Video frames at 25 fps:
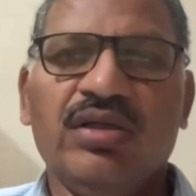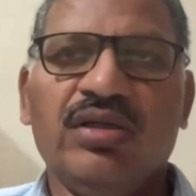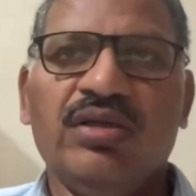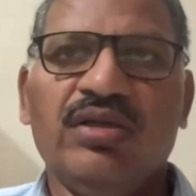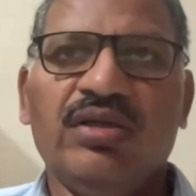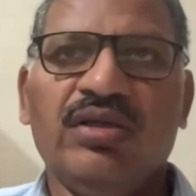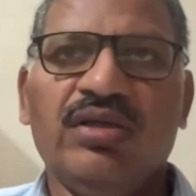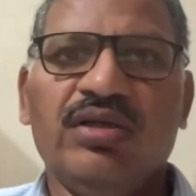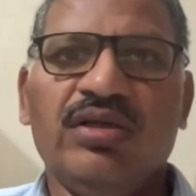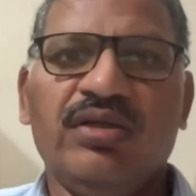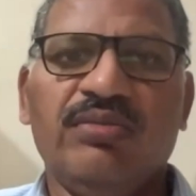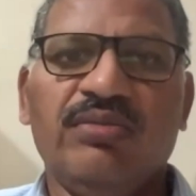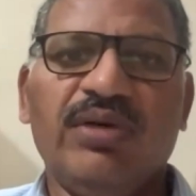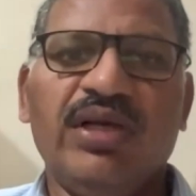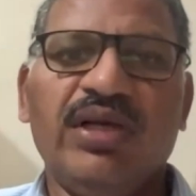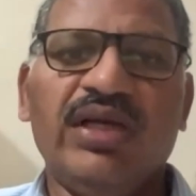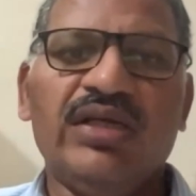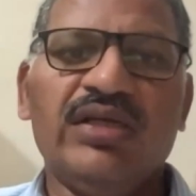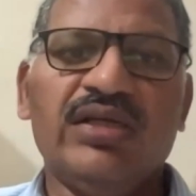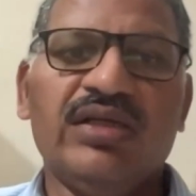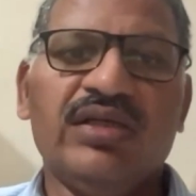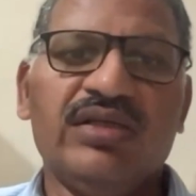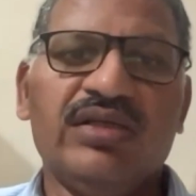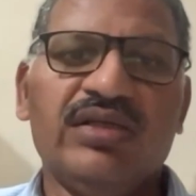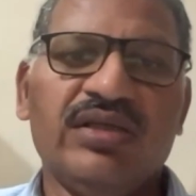Uh, the
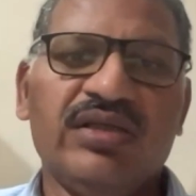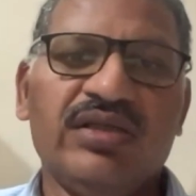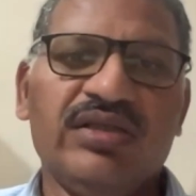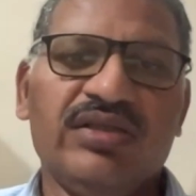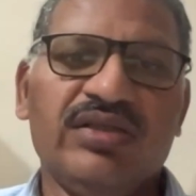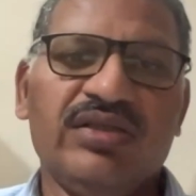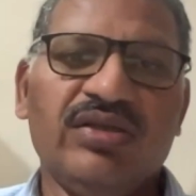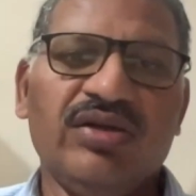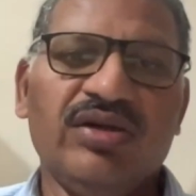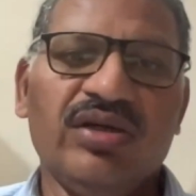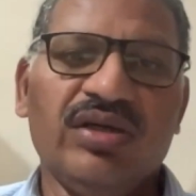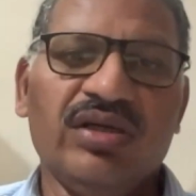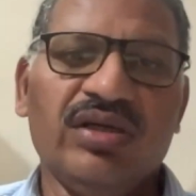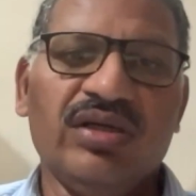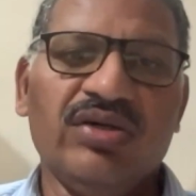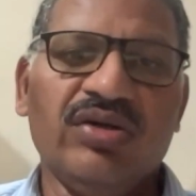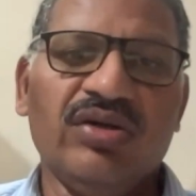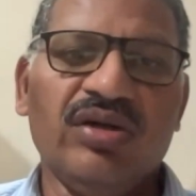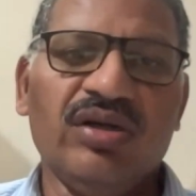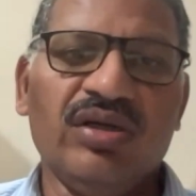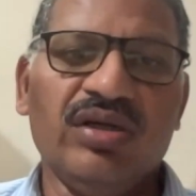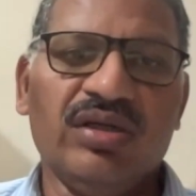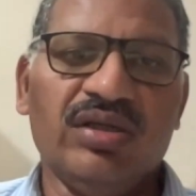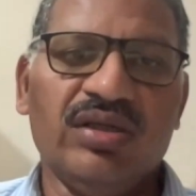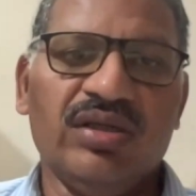malignancy is not at
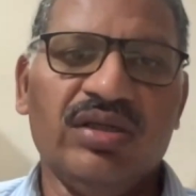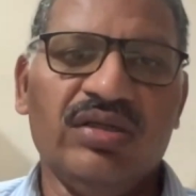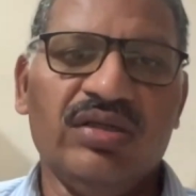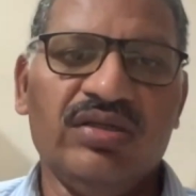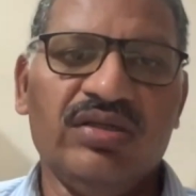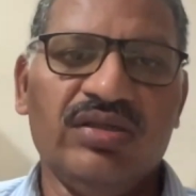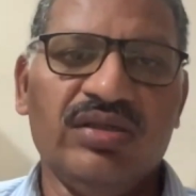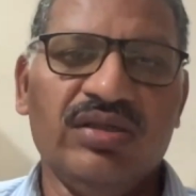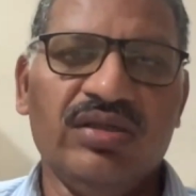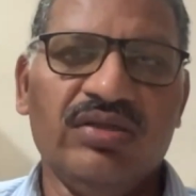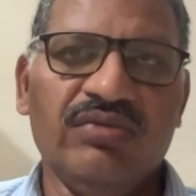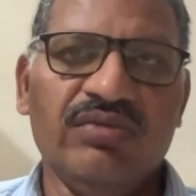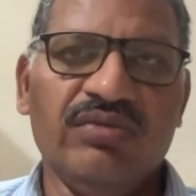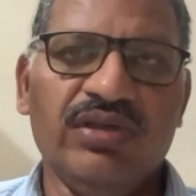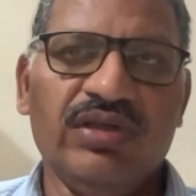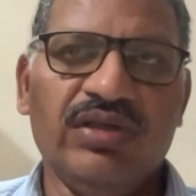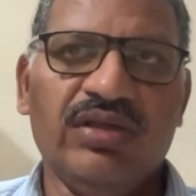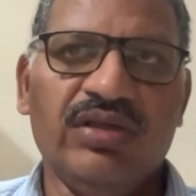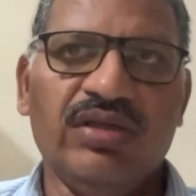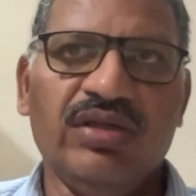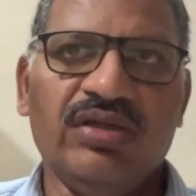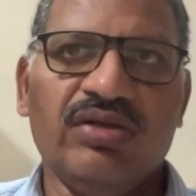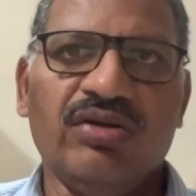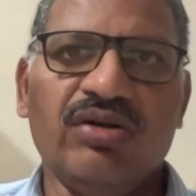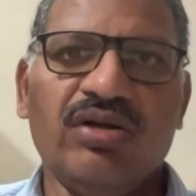all a concern with
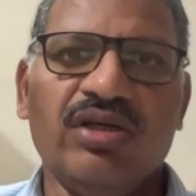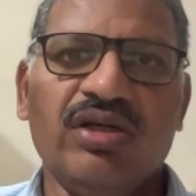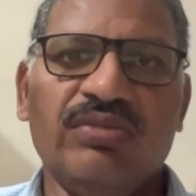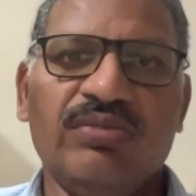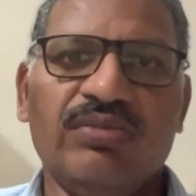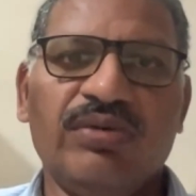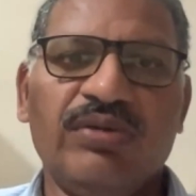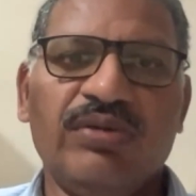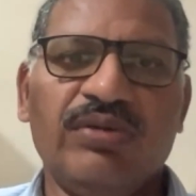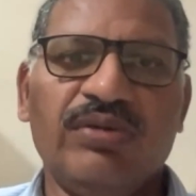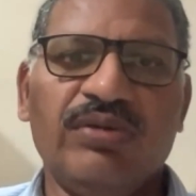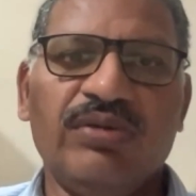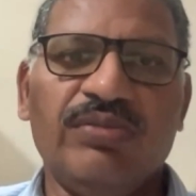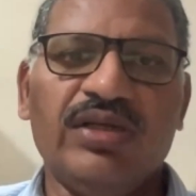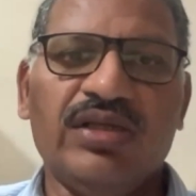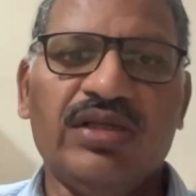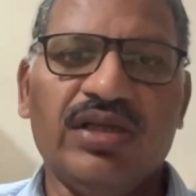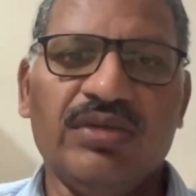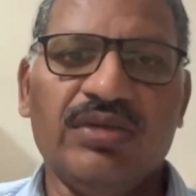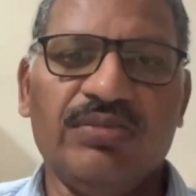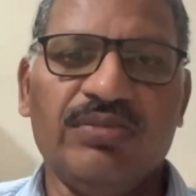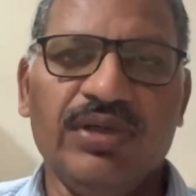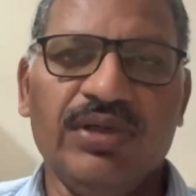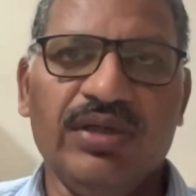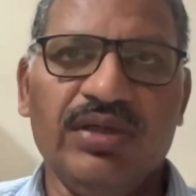uh, chronic
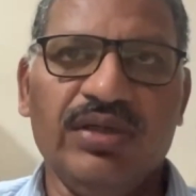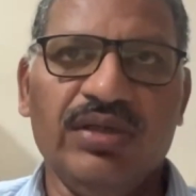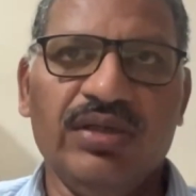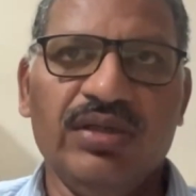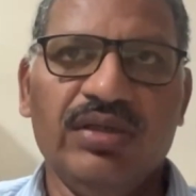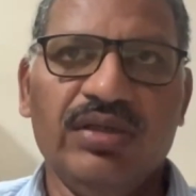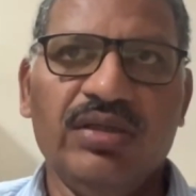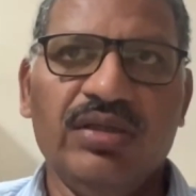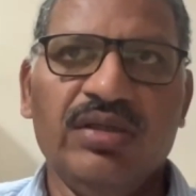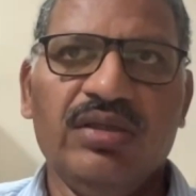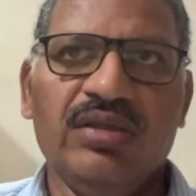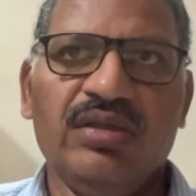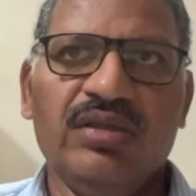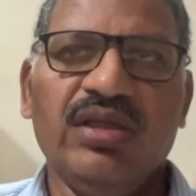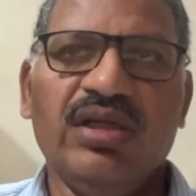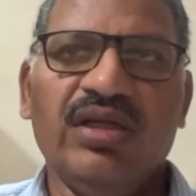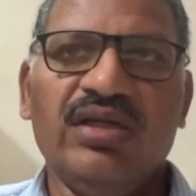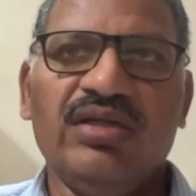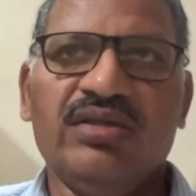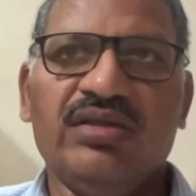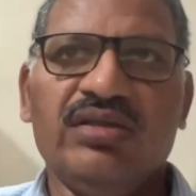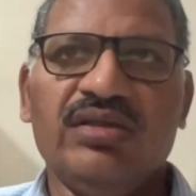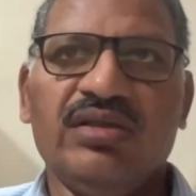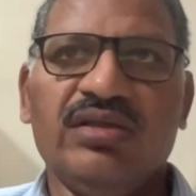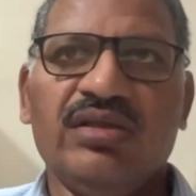PPI therapy.
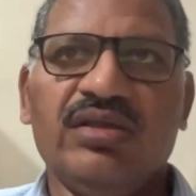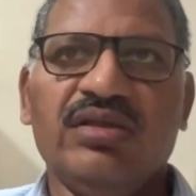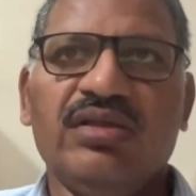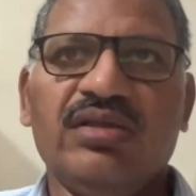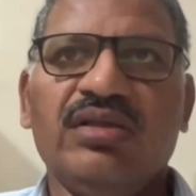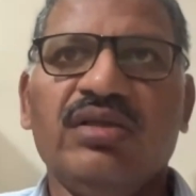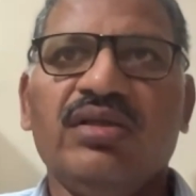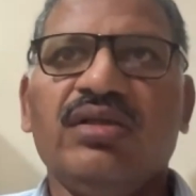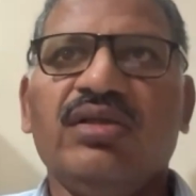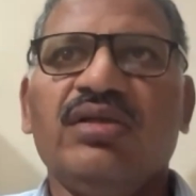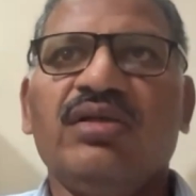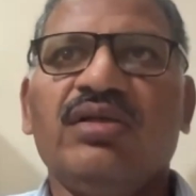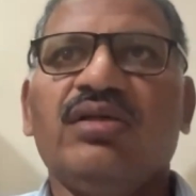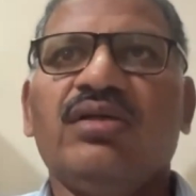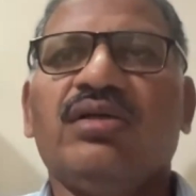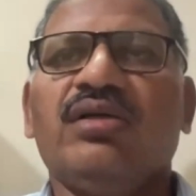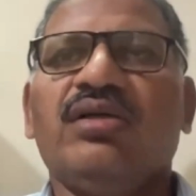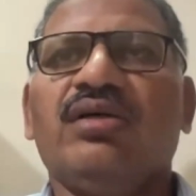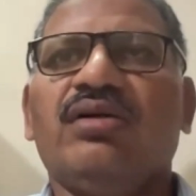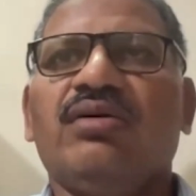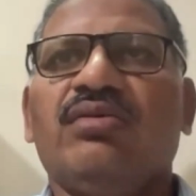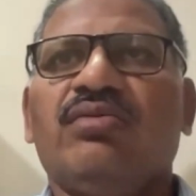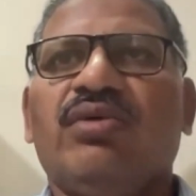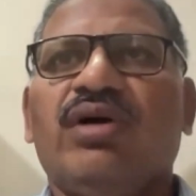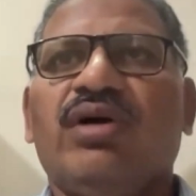There is a
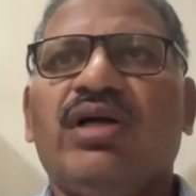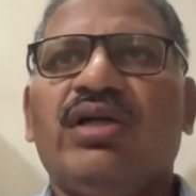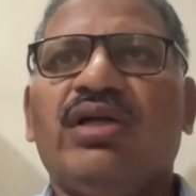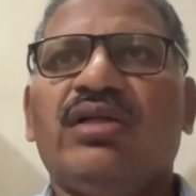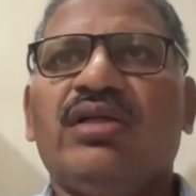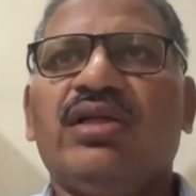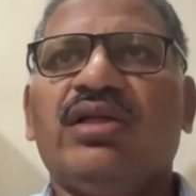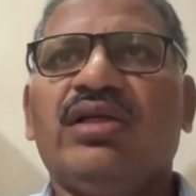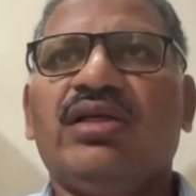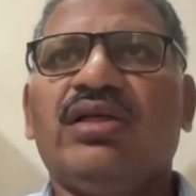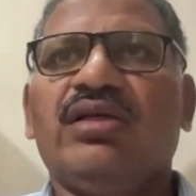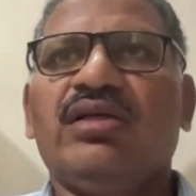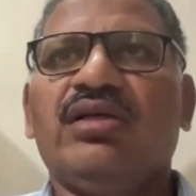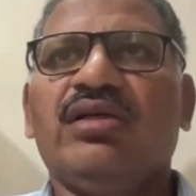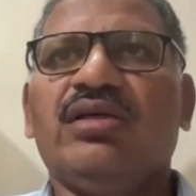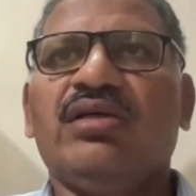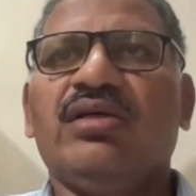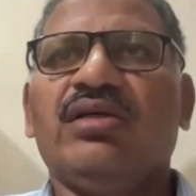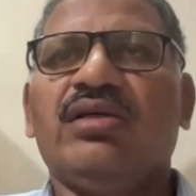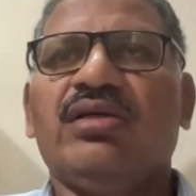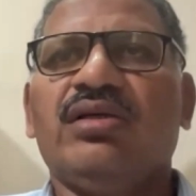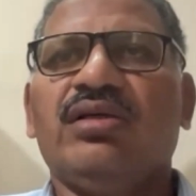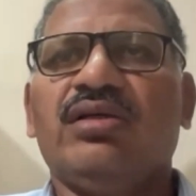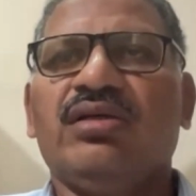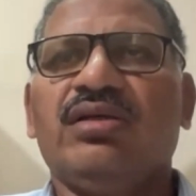uh, one thing
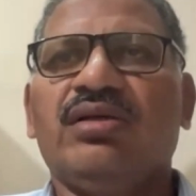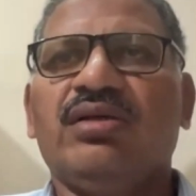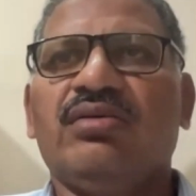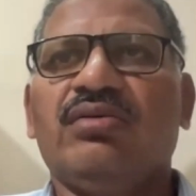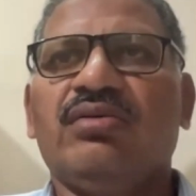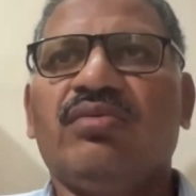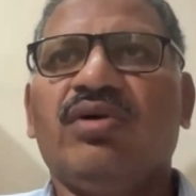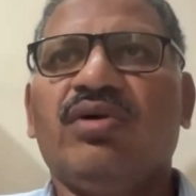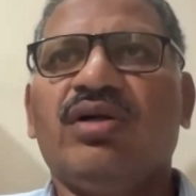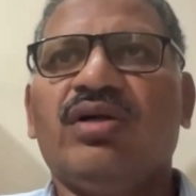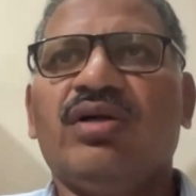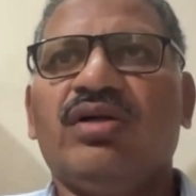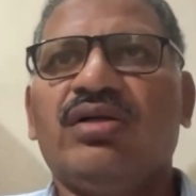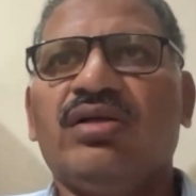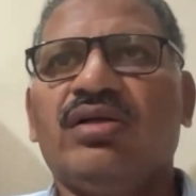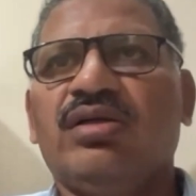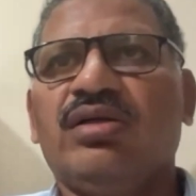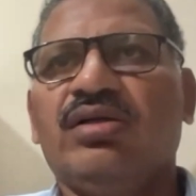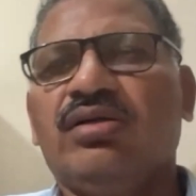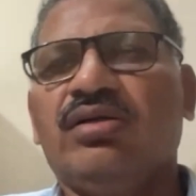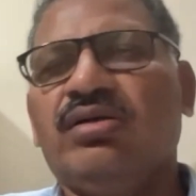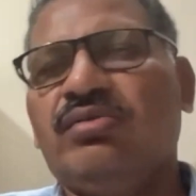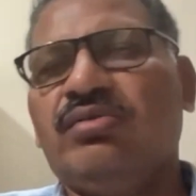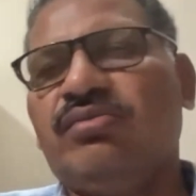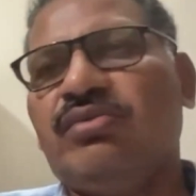what
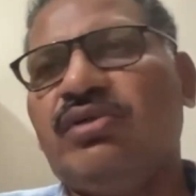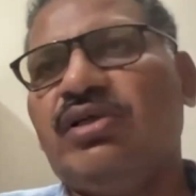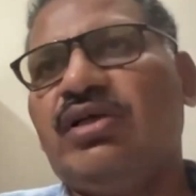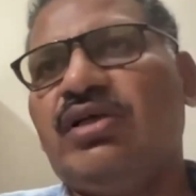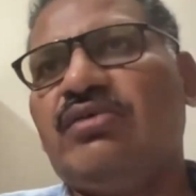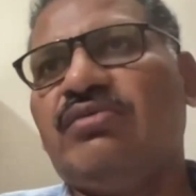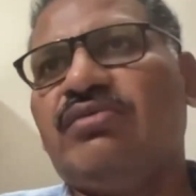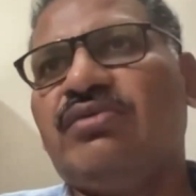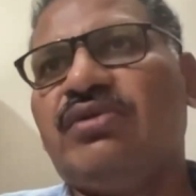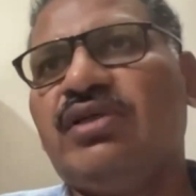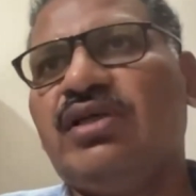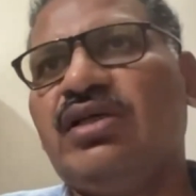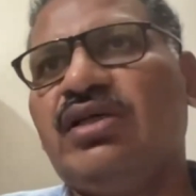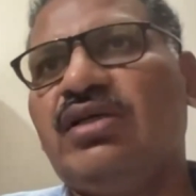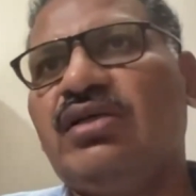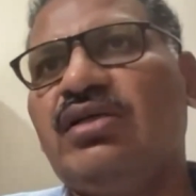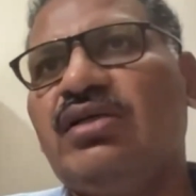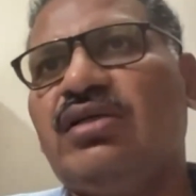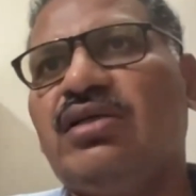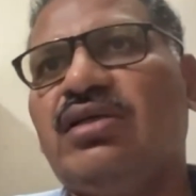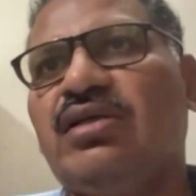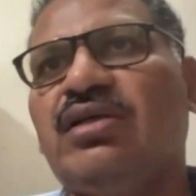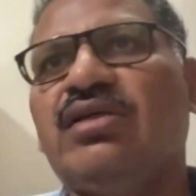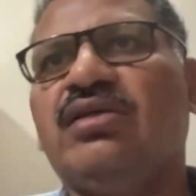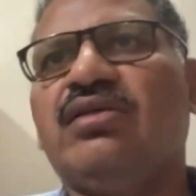we have
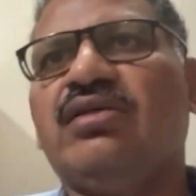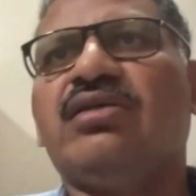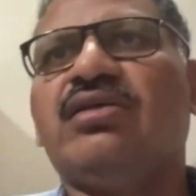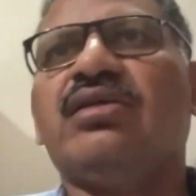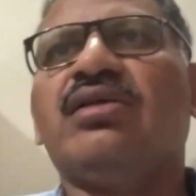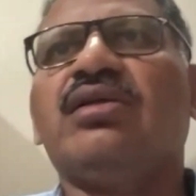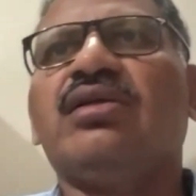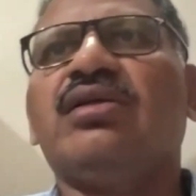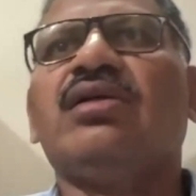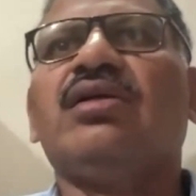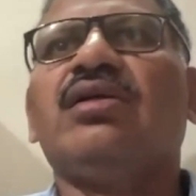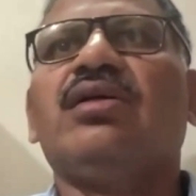seen is